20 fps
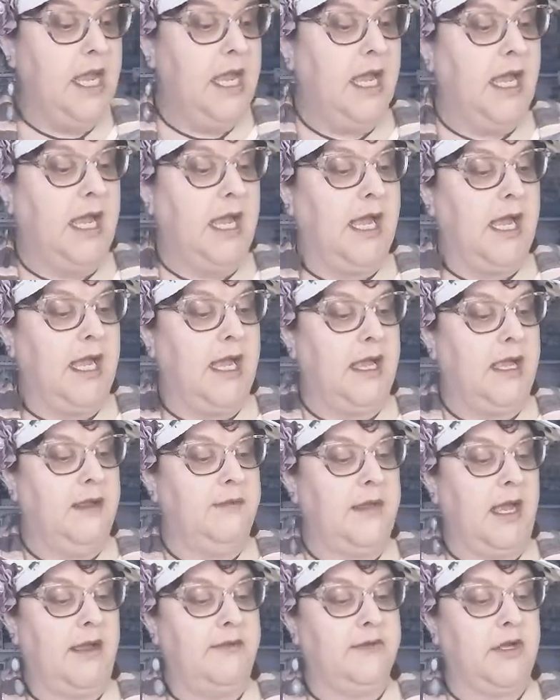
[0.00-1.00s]

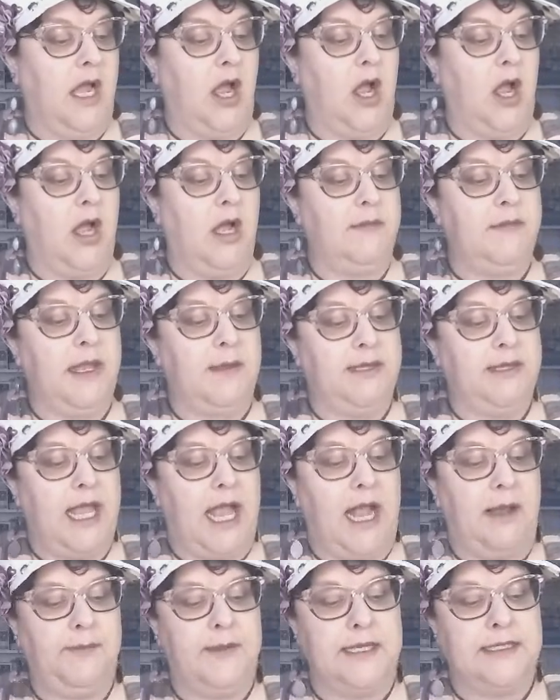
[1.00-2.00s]
I've got all my
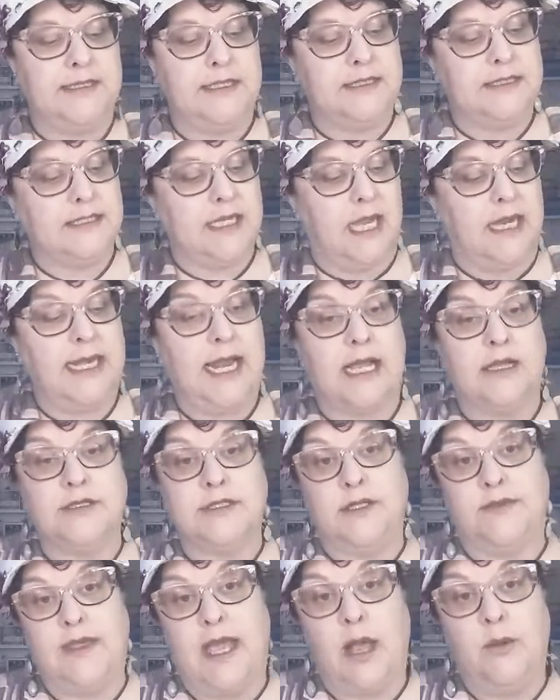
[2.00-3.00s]
black pieces cut out,
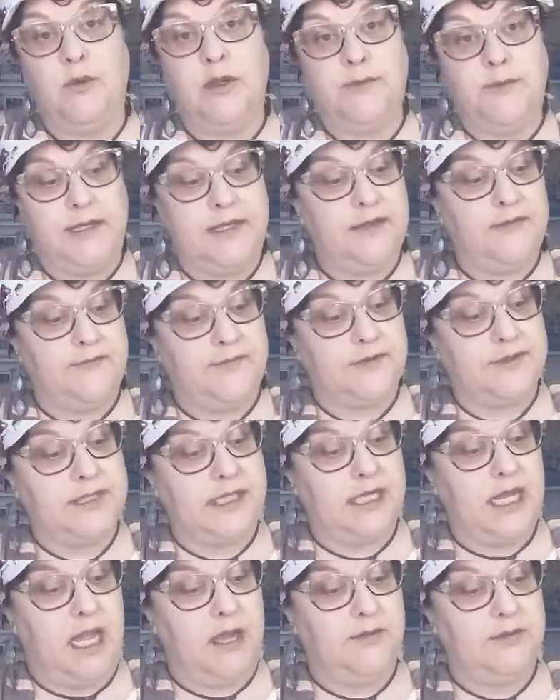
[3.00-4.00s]
so that would be the first
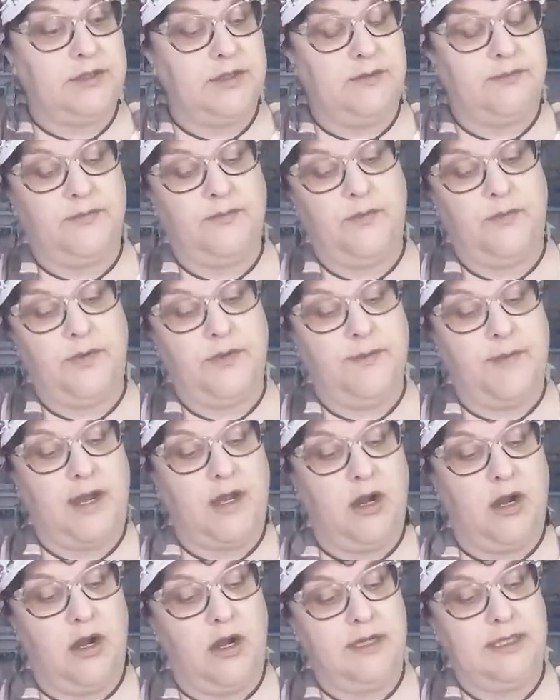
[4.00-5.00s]
thing I would do with my
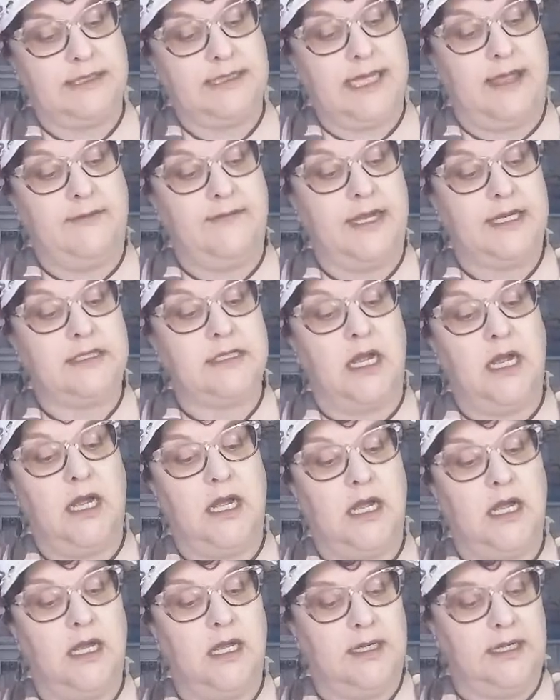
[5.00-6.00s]
card is have a
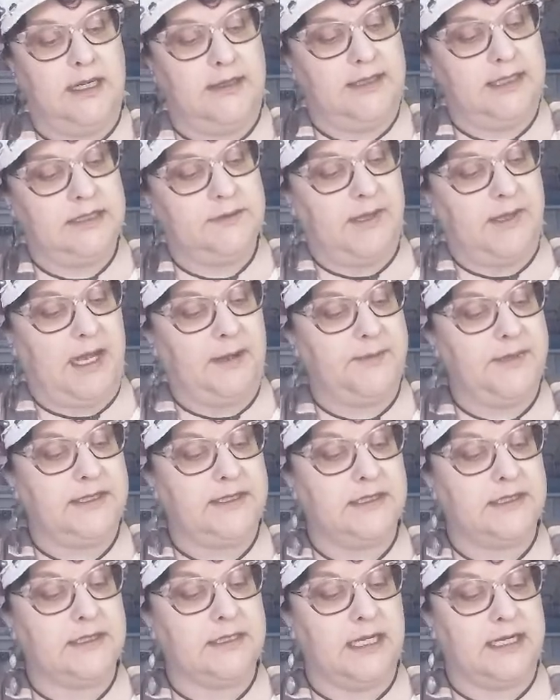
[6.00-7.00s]
ton of these black
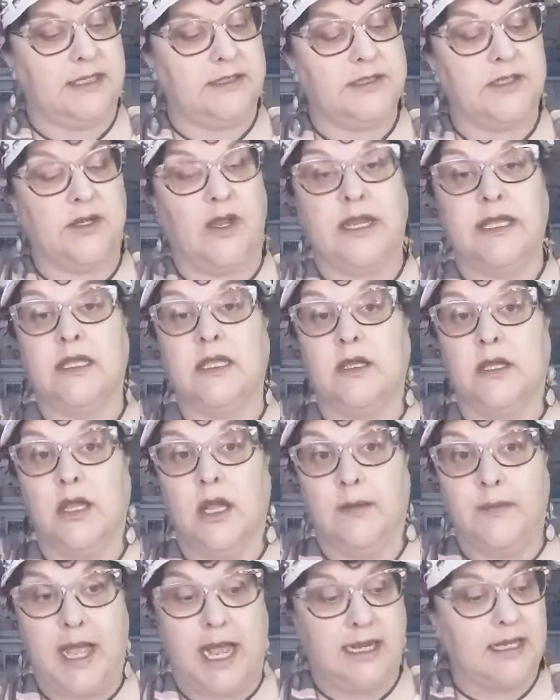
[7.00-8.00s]
pieces cut out so I can
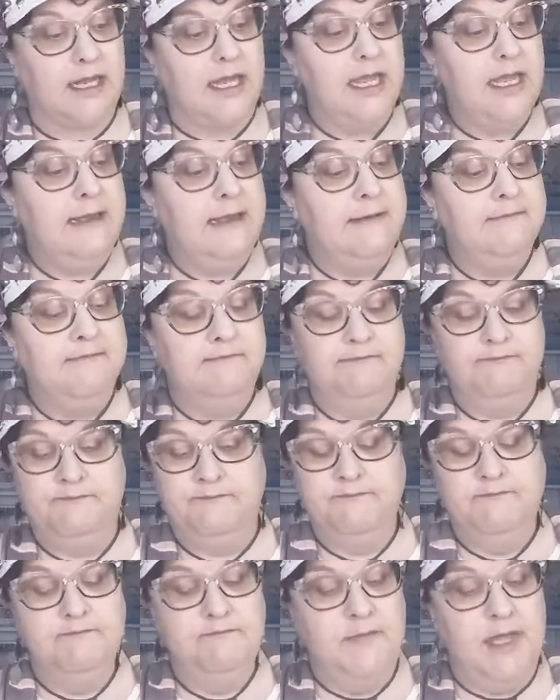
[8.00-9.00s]
go back
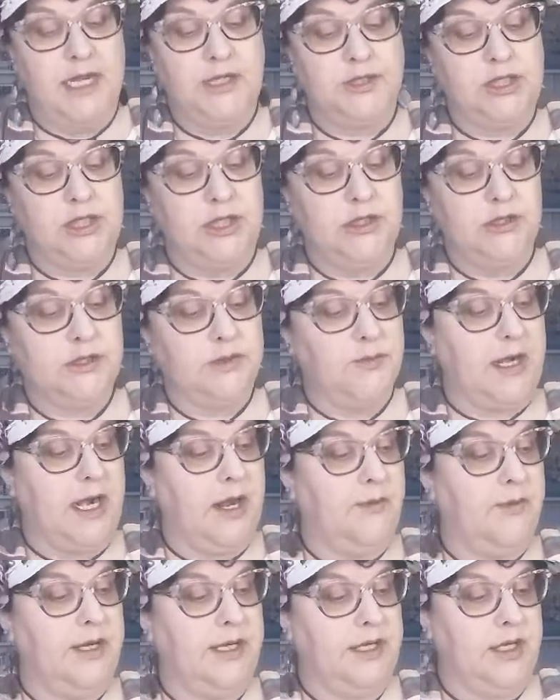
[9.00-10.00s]
and choose what I
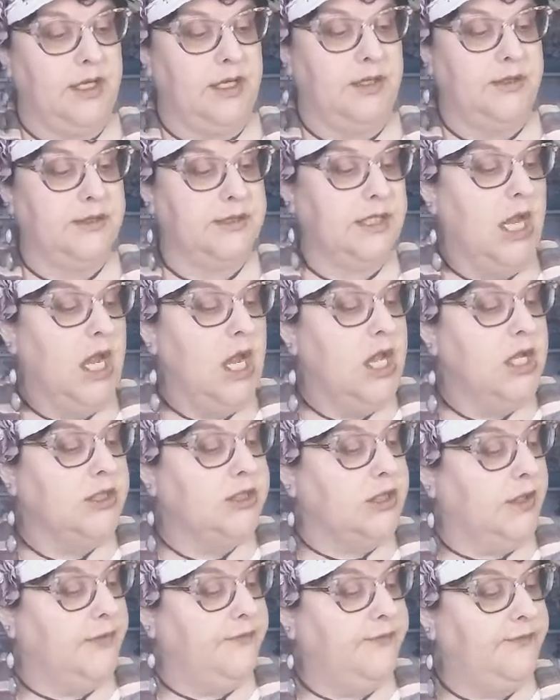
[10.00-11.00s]
want to use.
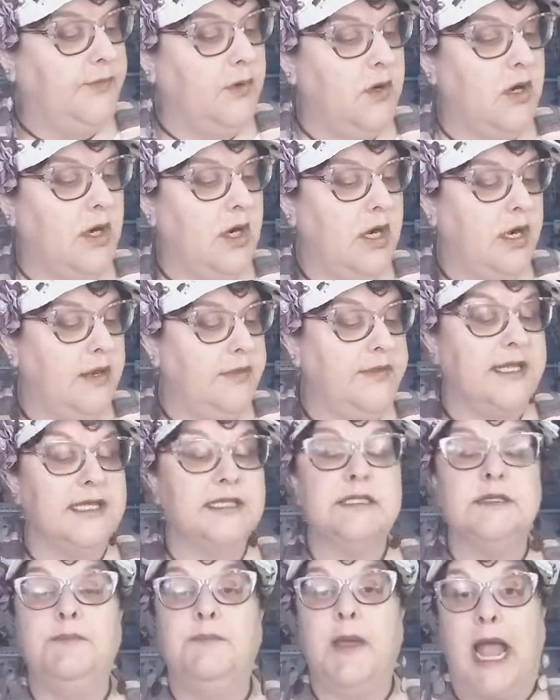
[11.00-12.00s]
So for
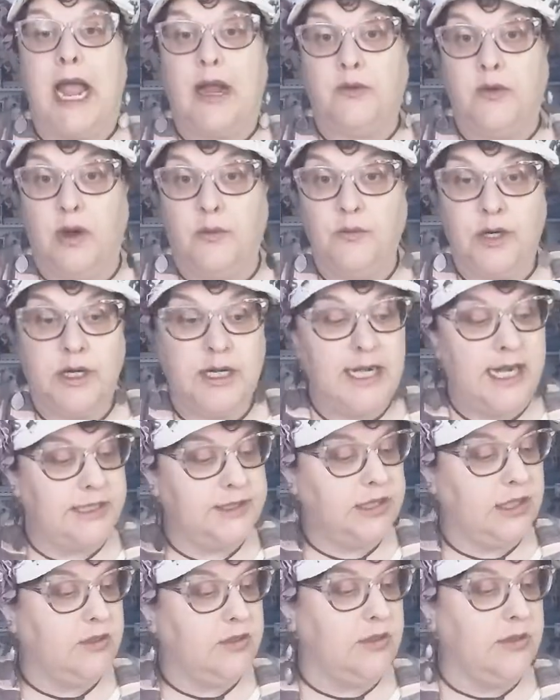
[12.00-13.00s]
this background, we're going to
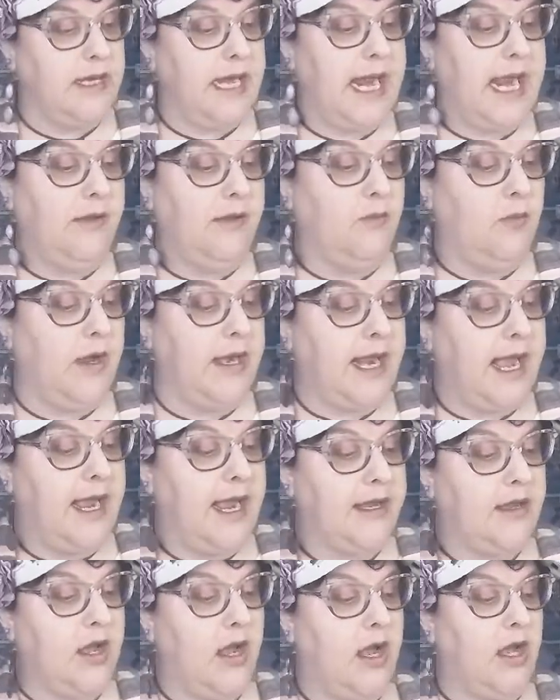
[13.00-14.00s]
actually create what
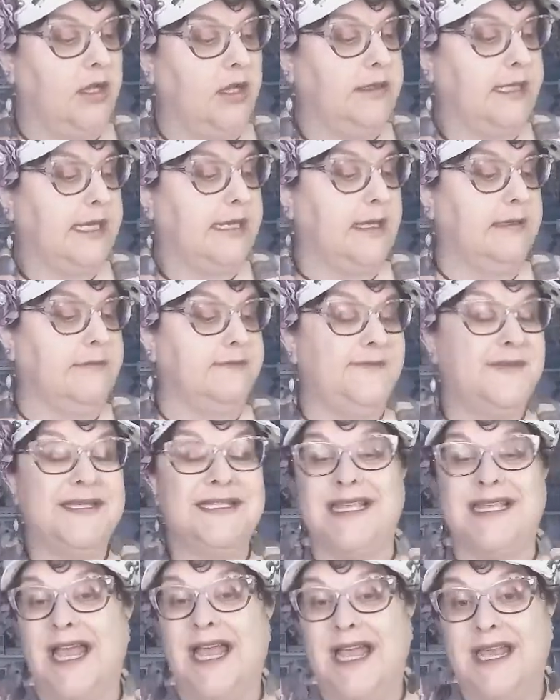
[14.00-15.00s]
I call like a
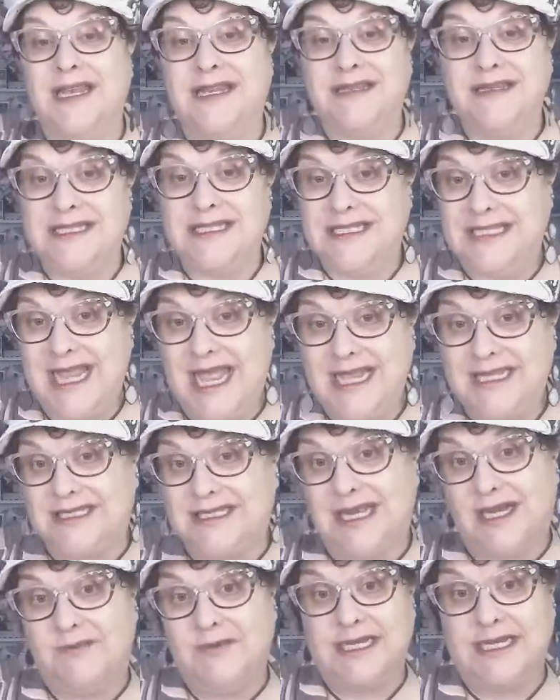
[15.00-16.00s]

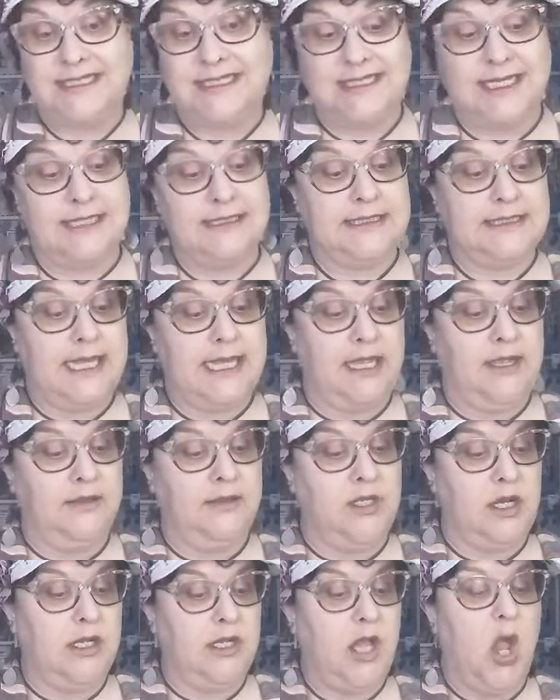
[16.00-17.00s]
sunrise sunset
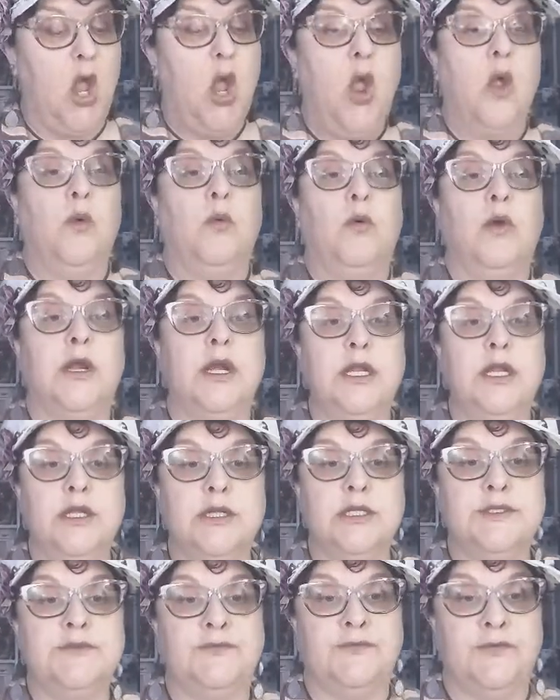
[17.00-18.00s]
look. We're going to
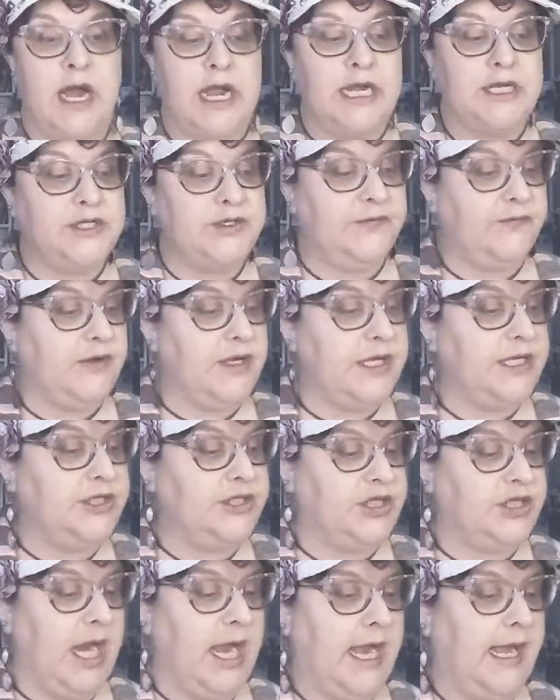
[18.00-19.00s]
use fresh
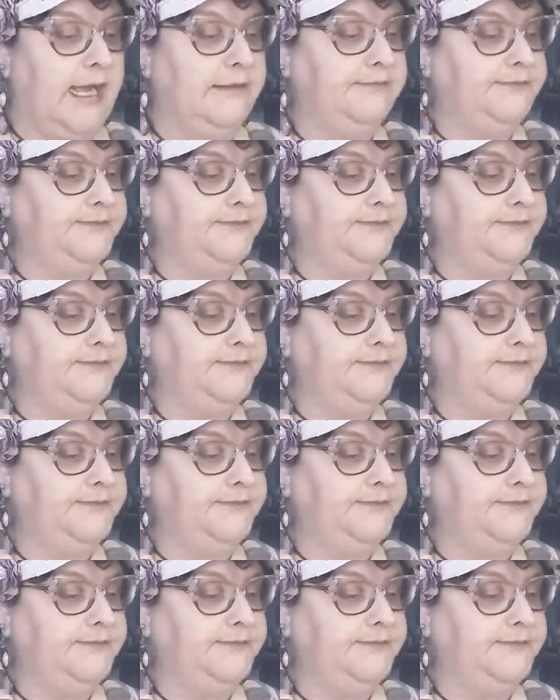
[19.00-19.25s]
freesia.